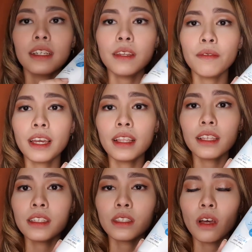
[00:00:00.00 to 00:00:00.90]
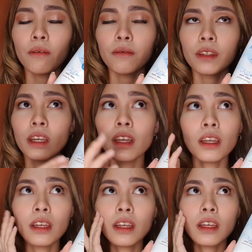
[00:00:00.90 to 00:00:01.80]
significantly soft,
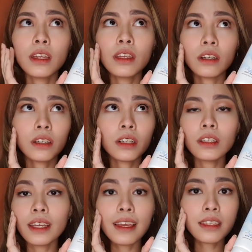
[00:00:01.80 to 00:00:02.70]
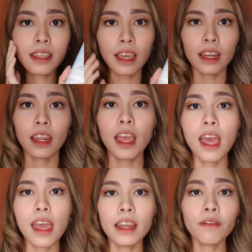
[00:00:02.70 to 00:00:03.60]
younger looking skin.
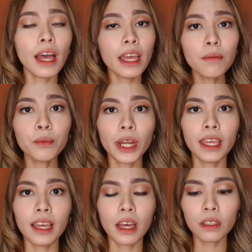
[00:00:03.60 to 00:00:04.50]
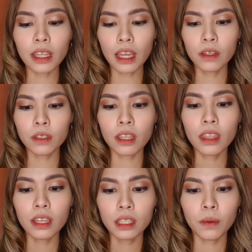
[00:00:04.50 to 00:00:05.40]
And if I am breaking out, I use
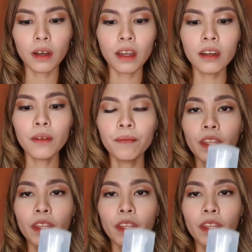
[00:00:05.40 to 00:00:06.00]
this one